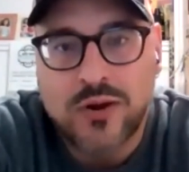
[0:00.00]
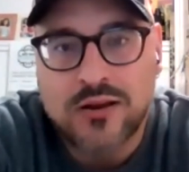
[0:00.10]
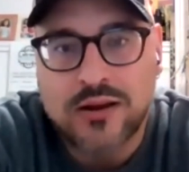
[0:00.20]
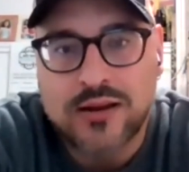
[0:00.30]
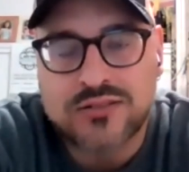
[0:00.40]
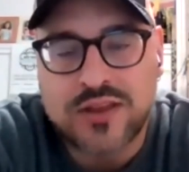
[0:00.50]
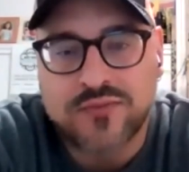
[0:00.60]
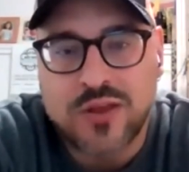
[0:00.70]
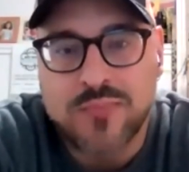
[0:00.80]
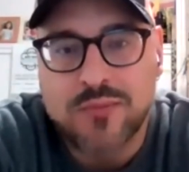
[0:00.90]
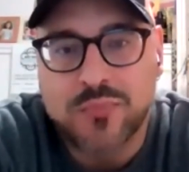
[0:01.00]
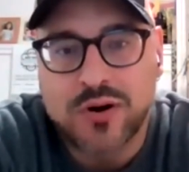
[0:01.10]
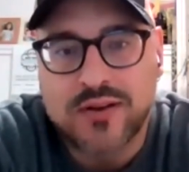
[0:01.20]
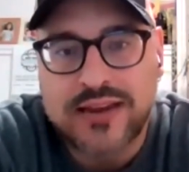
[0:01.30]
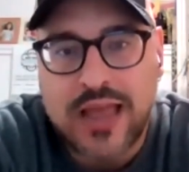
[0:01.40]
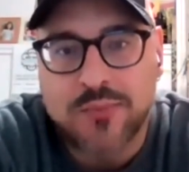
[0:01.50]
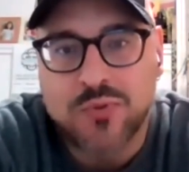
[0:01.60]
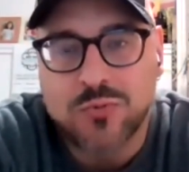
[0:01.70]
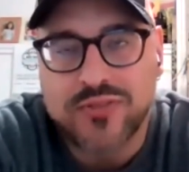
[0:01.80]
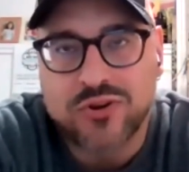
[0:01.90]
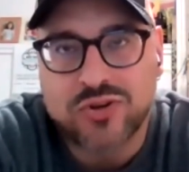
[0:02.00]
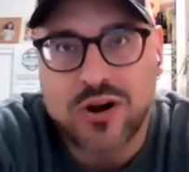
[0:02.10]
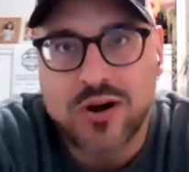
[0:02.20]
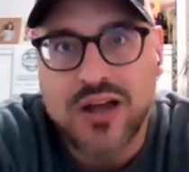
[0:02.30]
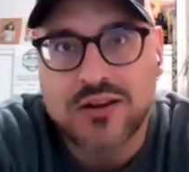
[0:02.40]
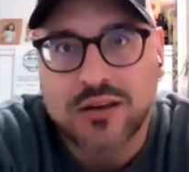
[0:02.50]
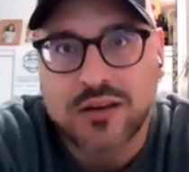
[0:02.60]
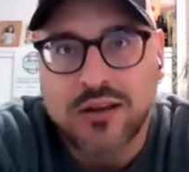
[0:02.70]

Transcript: it's definitely a bit more of a gamble with a sherry butt,